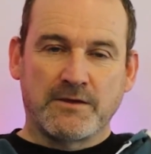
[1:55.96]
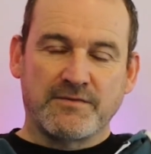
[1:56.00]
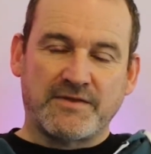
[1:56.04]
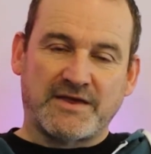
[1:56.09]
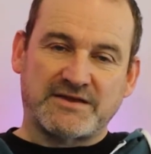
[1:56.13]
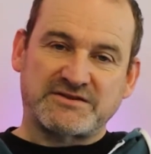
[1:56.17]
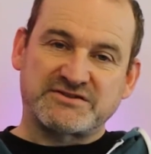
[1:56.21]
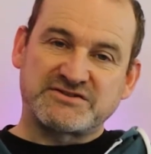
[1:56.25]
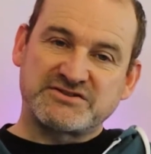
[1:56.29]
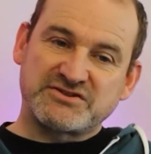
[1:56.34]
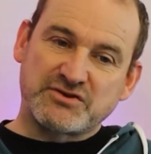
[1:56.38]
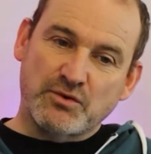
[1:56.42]

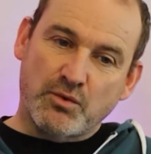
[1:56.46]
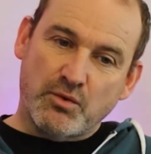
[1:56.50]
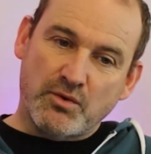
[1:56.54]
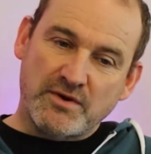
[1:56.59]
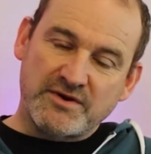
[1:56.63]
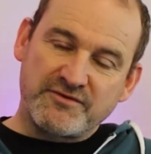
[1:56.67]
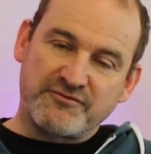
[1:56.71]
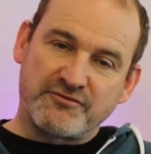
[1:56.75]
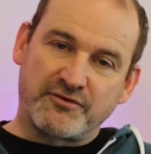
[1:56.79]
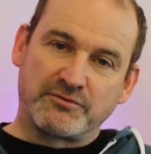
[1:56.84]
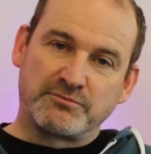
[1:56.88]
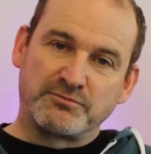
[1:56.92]
That
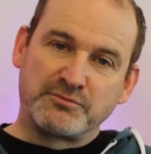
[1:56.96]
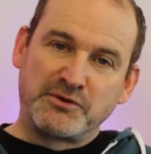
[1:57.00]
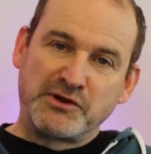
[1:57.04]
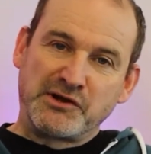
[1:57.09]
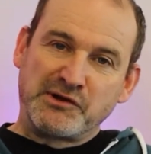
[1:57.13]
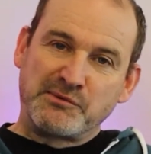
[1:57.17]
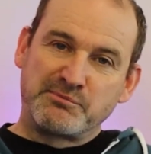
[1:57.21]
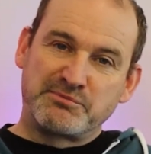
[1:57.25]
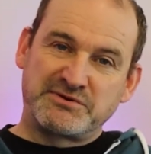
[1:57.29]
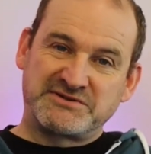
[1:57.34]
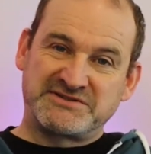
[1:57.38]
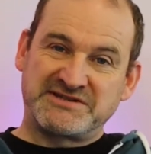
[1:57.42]
story from
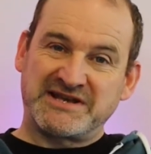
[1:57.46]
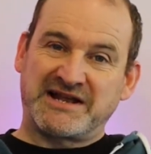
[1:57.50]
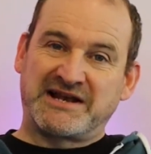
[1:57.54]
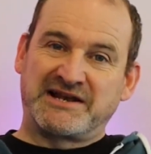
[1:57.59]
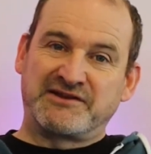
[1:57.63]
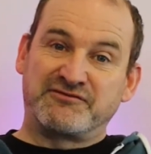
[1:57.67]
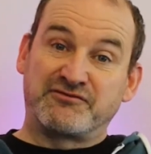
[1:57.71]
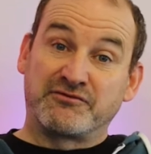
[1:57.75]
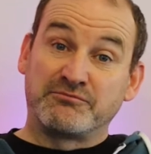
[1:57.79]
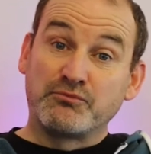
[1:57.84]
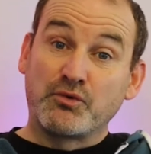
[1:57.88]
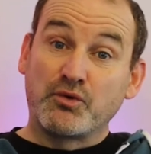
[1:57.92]

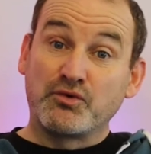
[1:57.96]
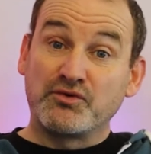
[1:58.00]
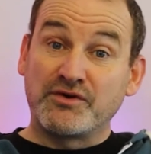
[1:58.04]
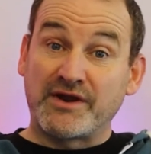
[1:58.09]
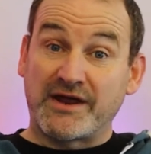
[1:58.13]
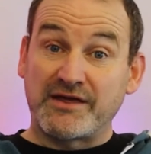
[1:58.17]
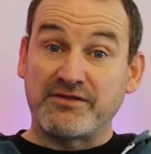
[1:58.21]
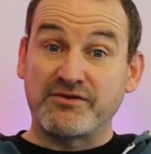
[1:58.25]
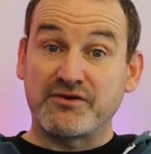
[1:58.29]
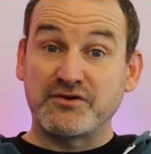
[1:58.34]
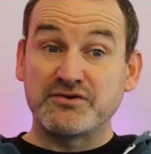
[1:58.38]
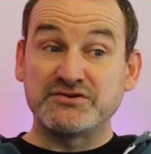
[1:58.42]

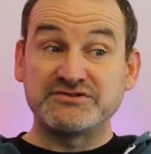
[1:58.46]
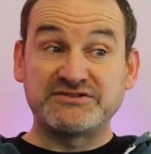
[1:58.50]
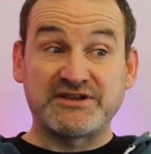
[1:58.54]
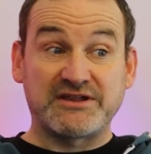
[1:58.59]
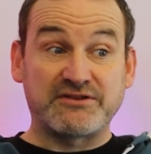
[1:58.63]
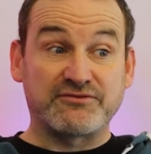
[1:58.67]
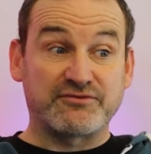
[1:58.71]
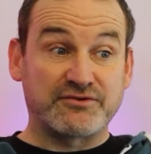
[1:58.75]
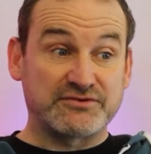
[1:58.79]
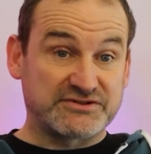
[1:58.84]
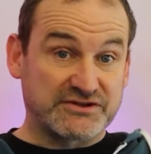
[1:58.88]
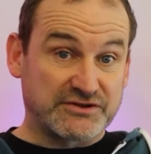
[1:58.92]
Monday, Thursday
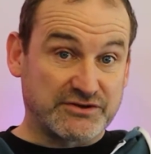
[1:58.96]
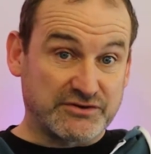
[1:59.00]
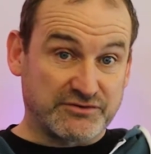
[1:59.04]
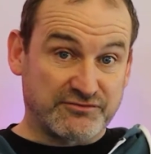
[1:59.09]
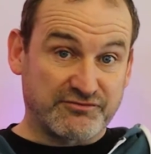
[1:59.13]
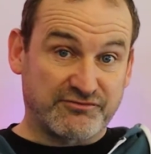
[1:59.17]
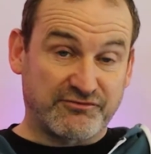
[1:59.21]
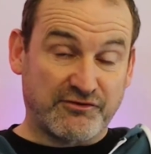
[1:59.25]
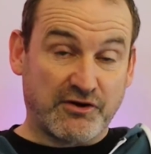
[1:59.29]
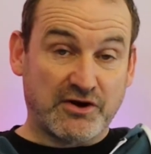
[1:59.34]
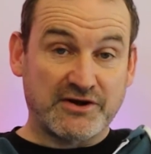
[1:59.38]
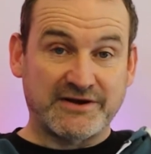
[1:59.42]
through to Good
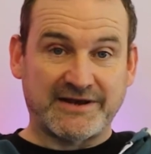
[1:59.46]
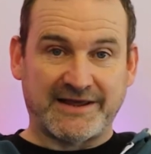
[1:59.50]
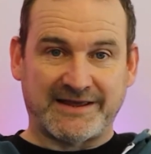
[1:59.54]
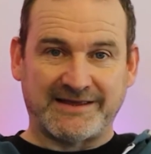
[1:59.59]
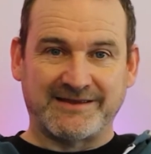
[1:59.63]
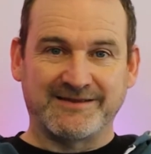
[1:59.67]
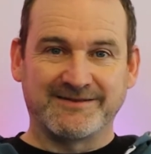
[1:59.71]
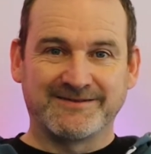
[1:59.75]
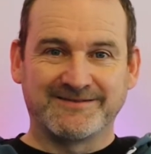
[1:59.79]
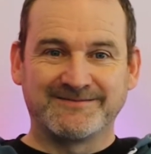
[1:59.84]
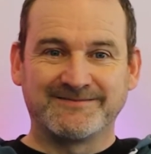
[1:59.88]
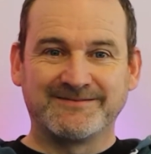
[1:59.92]

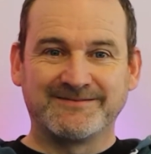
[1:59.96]
Friday,